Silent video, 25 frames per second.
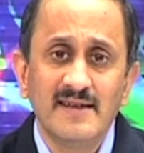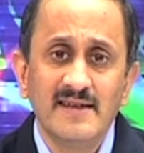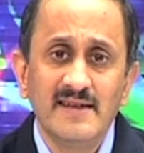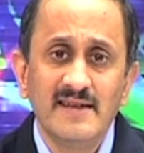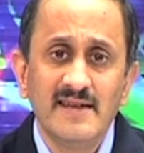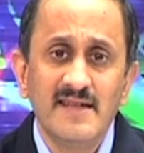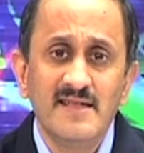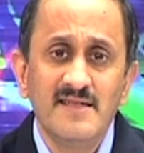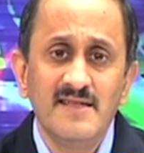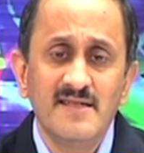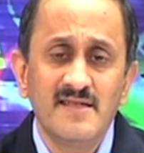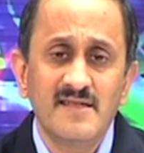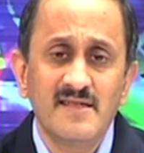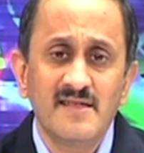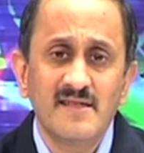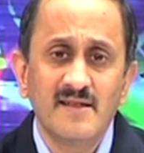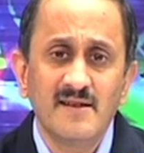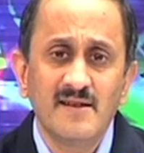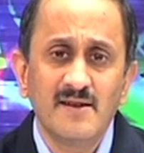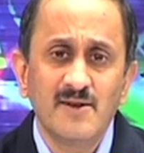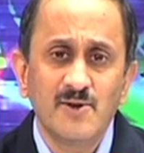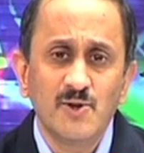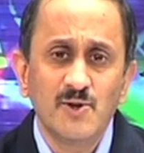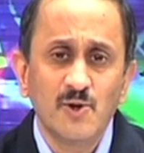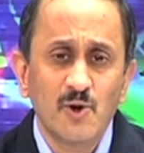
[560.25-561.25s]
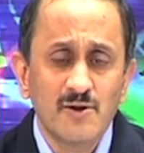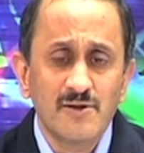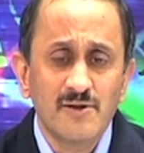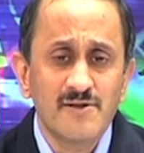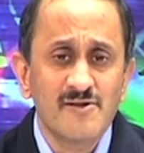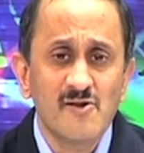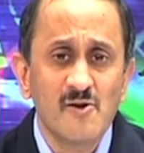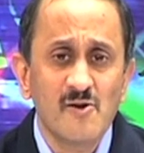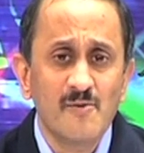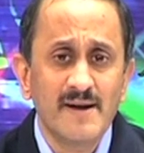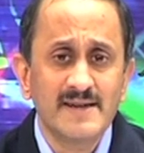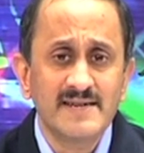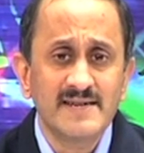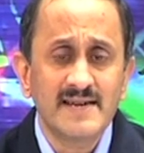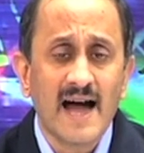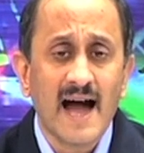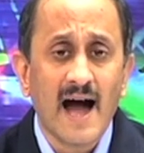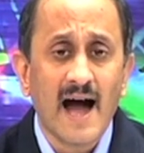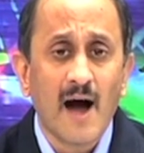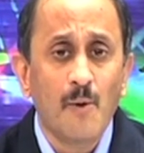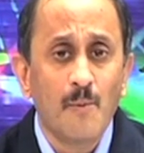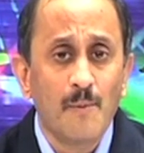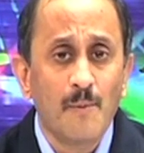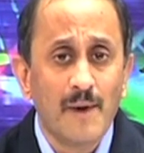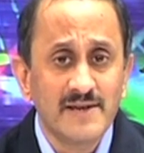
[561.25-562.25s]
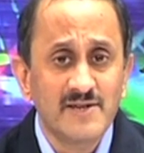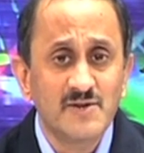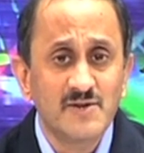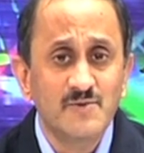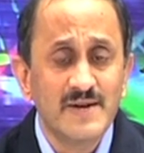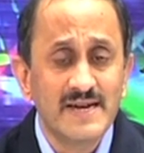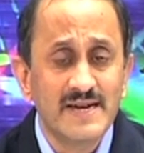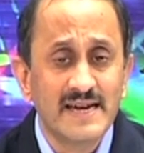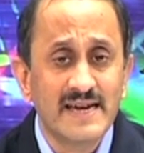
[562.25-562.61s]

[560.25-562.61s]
is not so much how much we